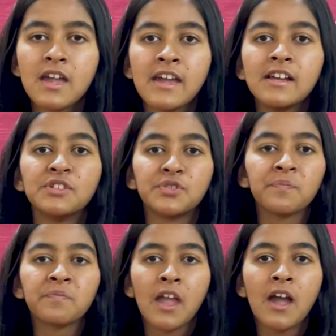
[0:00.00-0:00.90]

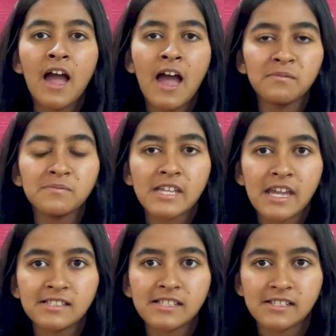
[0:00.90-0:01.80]
Hello, I'm
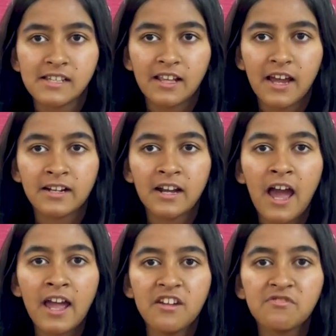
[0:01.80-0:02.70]
Sahaj Saxena and
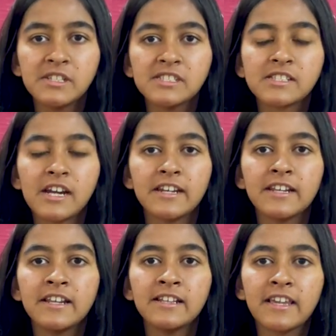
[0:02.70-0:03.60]
I have been
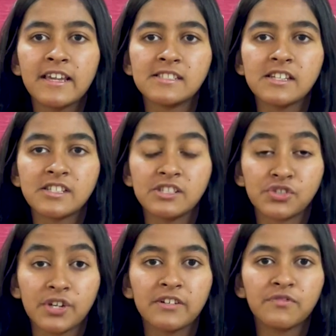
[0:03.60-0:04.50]
studying in KCS
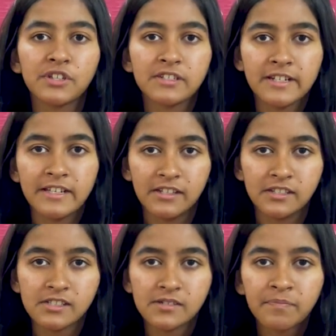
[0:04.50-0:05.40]
Educate for three
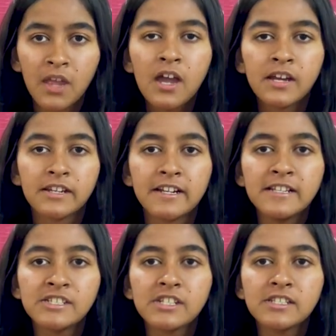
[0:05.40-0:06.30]
years. The
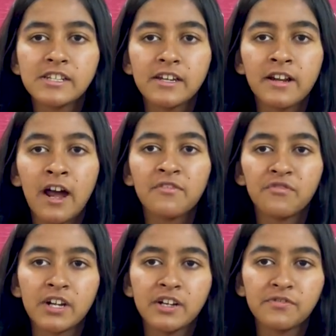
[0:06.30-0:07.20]
teachers here are
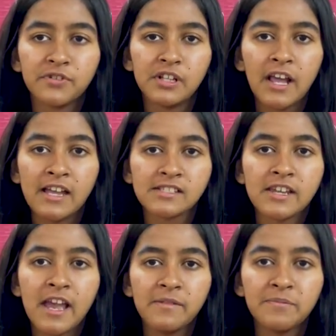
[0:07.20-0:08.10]
wonderful as
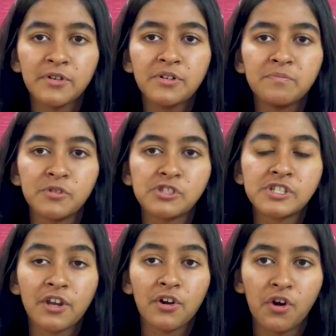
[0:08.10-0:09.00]
they help you in
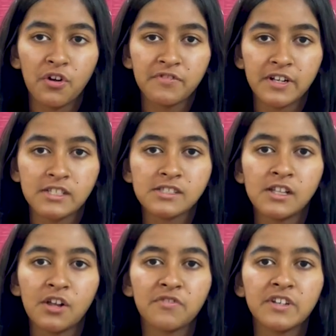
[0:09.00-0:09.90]
boosting your confidence
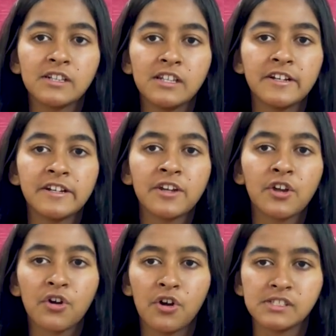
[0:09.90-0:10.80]
along with clearing
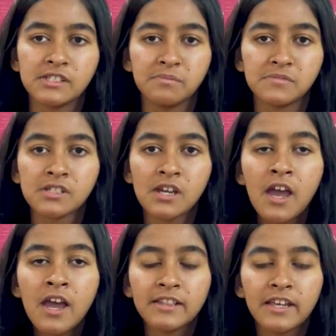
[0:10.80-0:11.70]
your concepts.
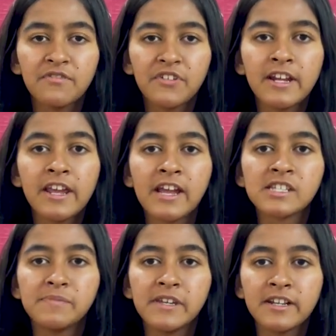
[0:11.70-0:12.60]
They are very
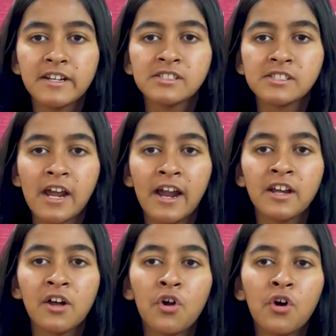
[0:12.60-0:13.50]
experienced and
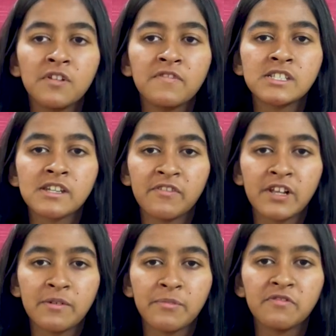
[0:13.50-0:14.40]
are always
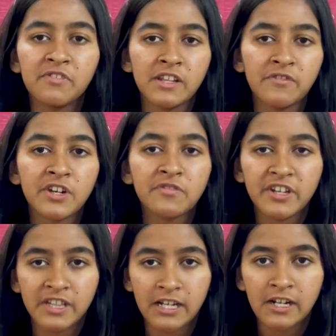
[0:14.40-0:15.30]
available whenever
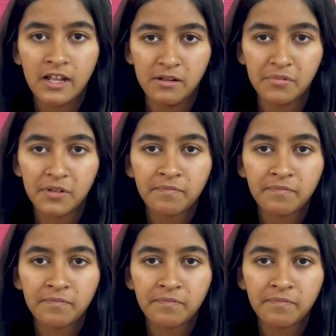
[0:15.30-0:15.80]
we need help.